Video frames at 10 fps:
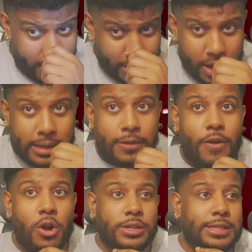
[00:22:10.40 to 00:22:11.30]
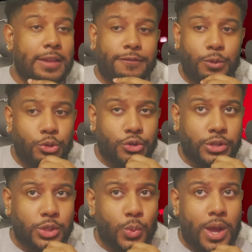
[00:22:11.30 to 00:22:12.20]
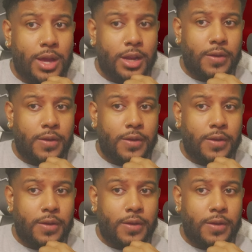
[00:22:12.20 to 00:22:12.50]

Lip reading: y'all love artists like Future. This is why I love